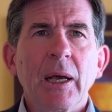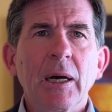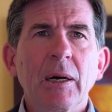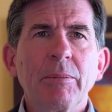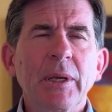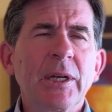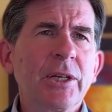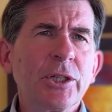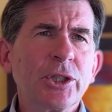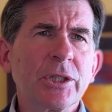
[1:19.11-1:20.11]
In
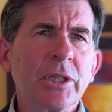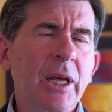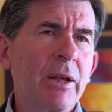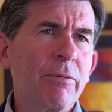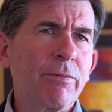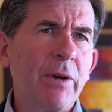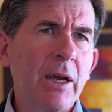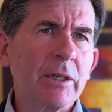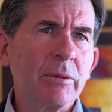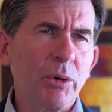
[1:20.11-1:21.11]
addition to that
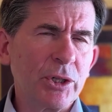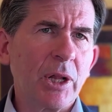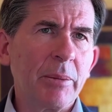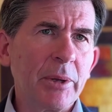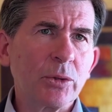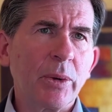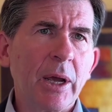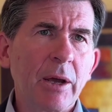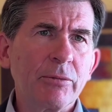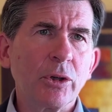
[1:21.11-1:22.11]
fact, British Columbians would
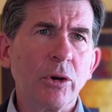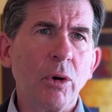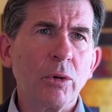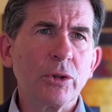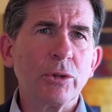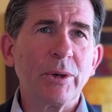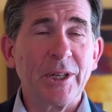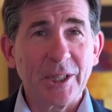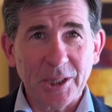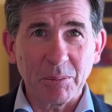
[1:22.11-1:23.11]
have to go to a
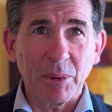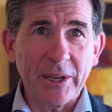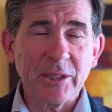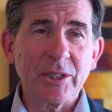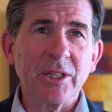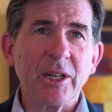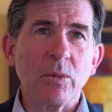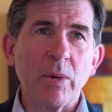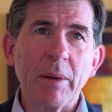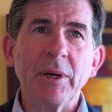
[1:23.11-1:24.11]
distant place to seek
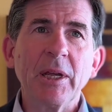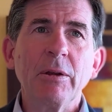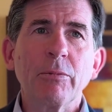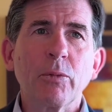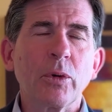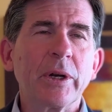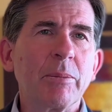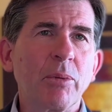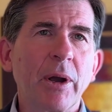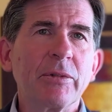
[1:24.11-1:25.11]
a remedy for any
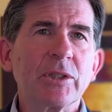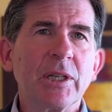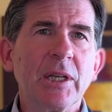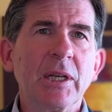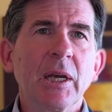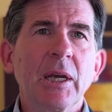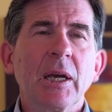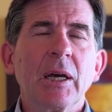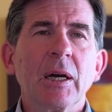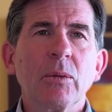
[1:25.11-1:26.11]
privacy
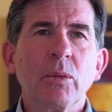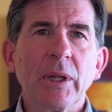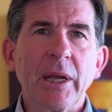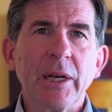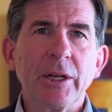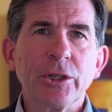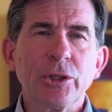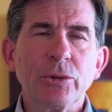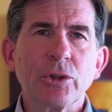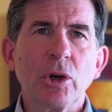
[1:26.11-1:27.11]
related issues.